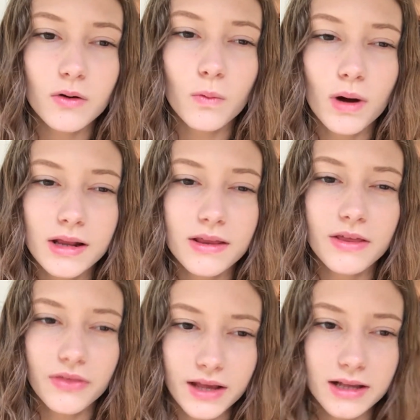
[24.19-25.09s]
one of the
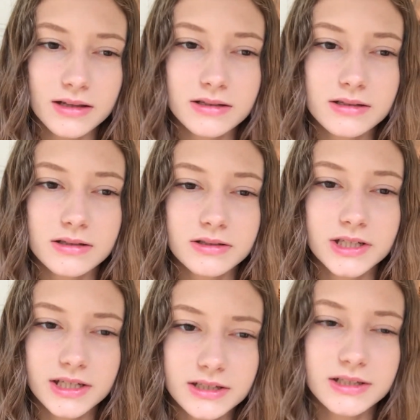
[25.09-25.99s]
things
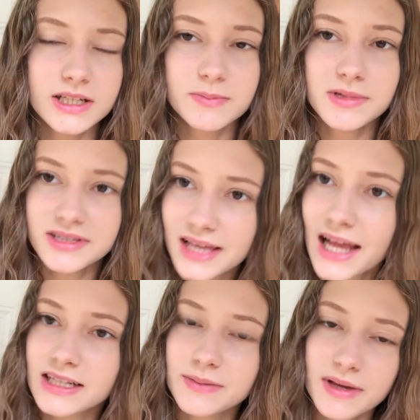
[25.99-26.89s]
Jesus has been
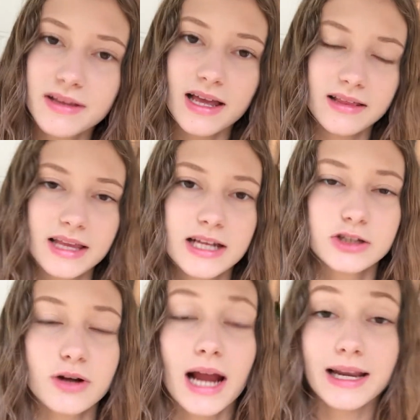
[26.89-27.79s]
saying to me lately and
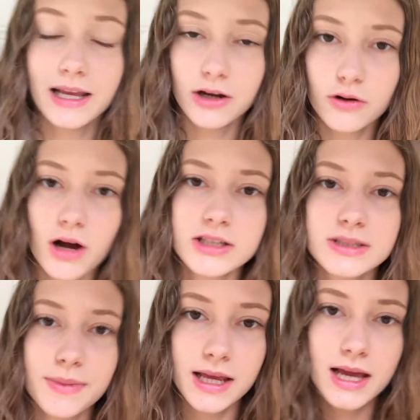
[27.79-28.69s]
trying to get across
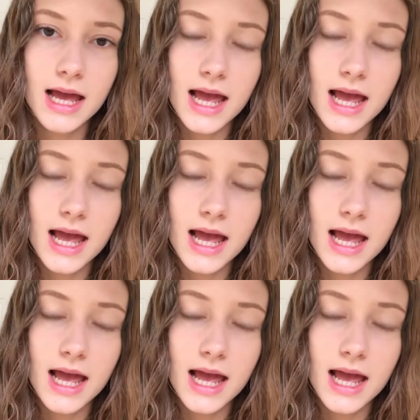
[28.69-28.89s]
to me